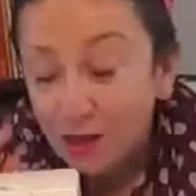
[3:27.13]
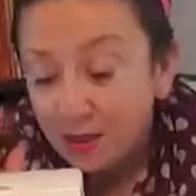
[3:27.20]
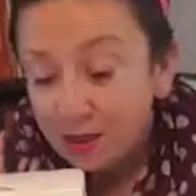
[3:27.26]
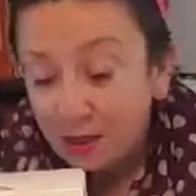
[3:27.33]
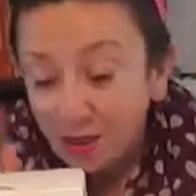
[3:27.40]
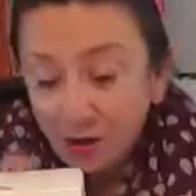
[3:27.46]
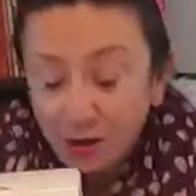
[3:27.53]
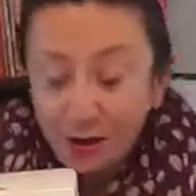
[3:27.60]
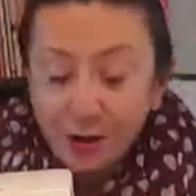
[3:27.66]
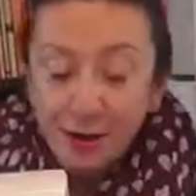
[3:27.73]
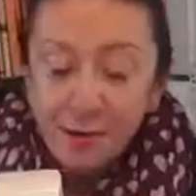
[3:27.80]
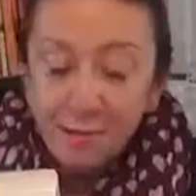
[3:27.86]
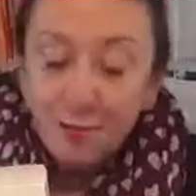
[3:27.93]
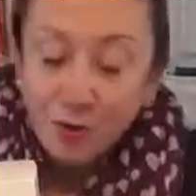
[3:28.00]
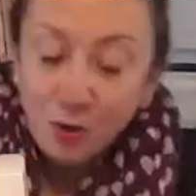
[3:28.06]
So
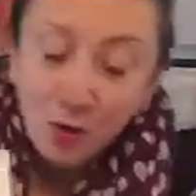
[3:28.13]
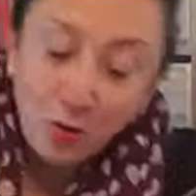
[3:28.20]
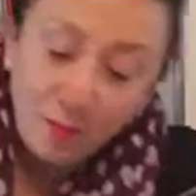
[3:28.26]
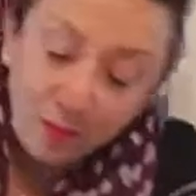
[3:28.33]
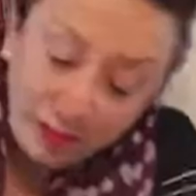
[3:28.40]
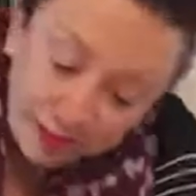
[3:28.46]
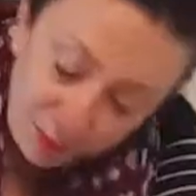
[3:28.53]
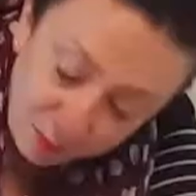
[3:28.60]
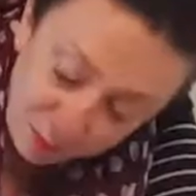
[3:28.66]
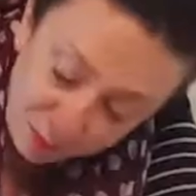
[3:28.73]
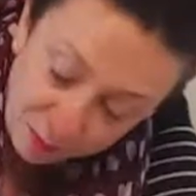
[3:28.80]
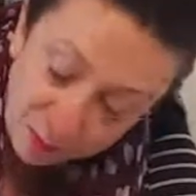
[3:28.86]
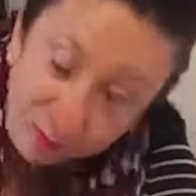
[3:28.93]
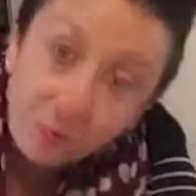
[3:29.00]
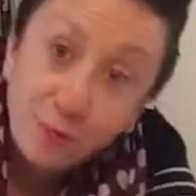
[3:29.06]
normally we
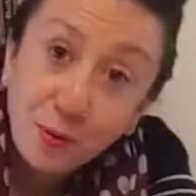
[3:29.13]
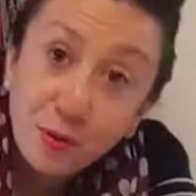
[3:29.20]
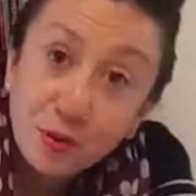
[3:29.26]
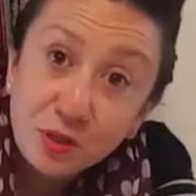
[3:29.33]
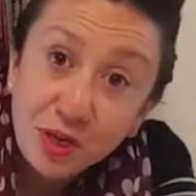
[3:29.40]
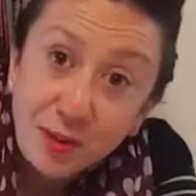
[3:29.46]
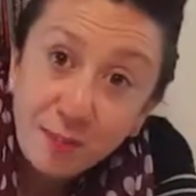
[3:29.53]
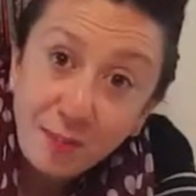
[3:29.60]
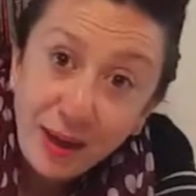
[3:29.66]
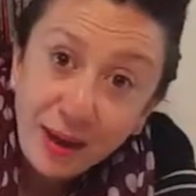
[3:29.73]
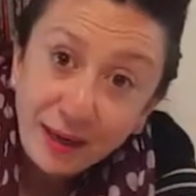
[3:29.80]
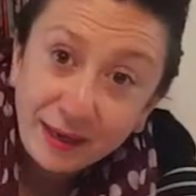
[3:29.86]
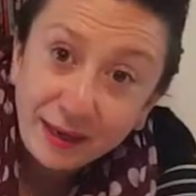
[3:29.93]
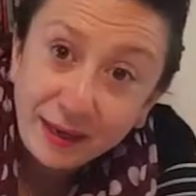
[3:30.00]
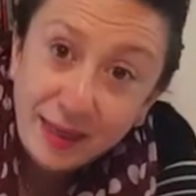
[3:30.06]
would put a
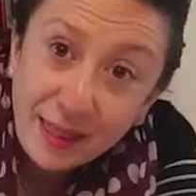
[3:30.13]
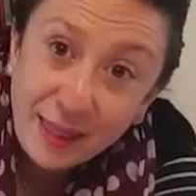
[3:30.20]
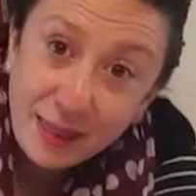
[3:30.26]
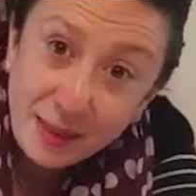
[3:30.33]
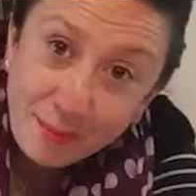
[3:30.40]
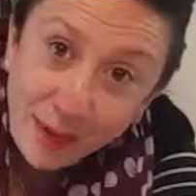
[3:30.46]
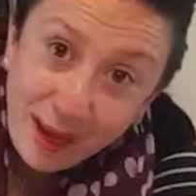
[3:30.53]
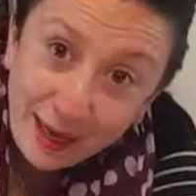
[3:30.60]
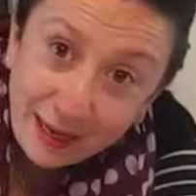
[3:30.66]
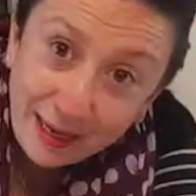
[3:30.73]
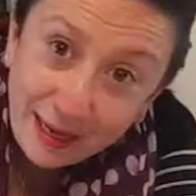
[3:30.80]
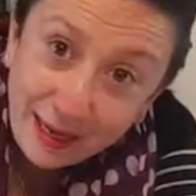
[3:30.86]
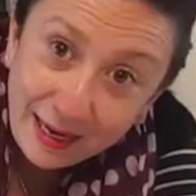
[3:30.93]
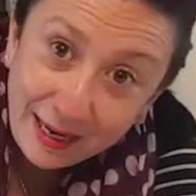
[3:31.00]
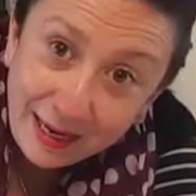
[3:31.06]
button in the back
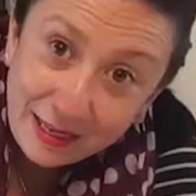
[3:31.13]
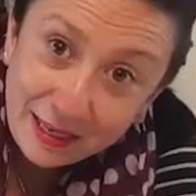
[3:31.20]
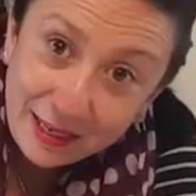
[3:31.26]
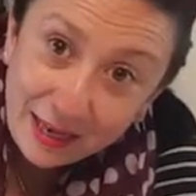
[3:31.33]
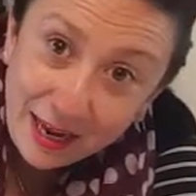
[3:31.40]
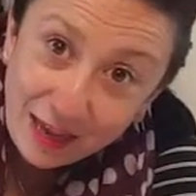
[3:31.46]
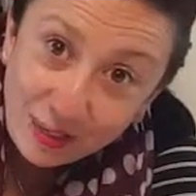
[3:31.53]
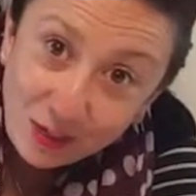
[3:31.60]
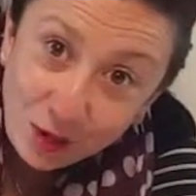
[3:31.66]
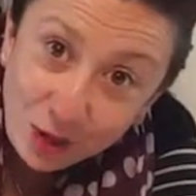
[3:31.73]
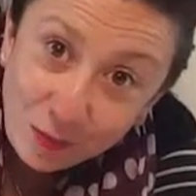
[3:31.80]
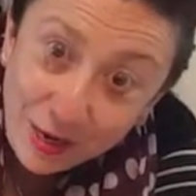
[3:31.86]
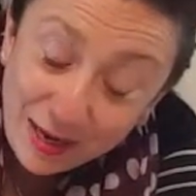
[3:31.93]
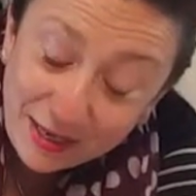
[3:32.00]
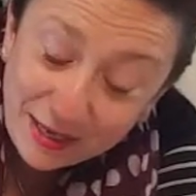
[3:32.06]
here to get the
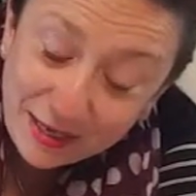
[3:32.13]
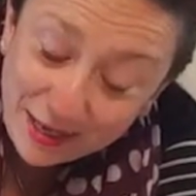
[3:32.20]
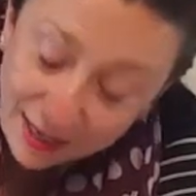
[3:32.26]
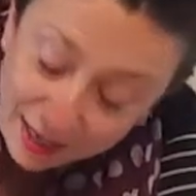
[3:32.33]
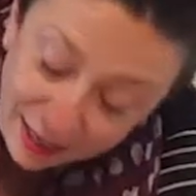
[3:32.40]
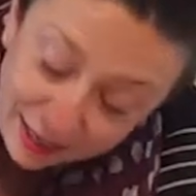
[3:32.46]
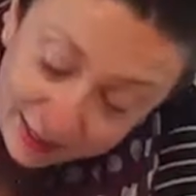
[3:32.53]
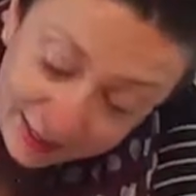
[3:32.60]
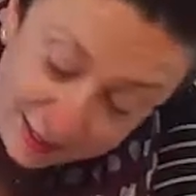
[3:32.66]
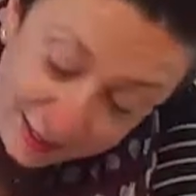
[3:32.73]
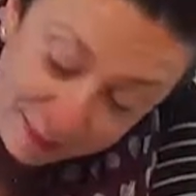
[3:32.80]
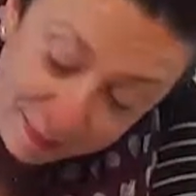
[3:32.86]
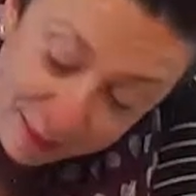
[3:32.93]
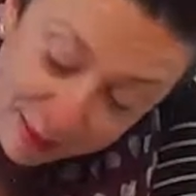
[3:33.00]
correct size.